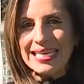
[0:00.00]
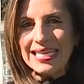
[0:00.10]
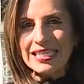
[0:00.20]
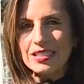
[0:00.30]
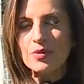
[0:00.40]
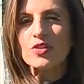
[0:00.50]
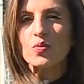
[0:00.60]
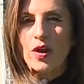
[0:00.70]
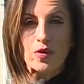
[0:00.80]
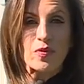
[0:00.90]
decibels,
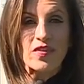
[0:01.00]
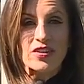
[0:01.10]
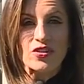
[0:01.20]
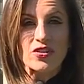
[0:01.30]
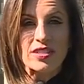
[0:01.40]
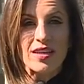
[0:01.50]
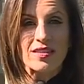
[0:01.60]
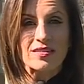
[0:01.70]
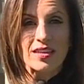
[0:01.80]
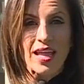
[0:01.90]
where the professor said the
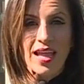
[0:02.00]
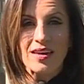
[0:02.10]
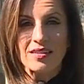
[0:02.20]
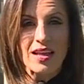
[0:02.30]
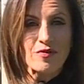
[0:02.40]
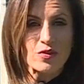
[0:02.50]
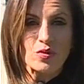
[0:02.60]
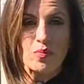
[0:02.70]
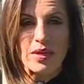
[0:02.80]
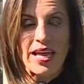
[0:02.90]
cicada level
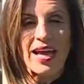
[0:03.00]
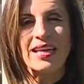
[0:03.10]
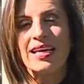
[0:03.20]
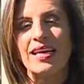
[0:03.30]
will be at,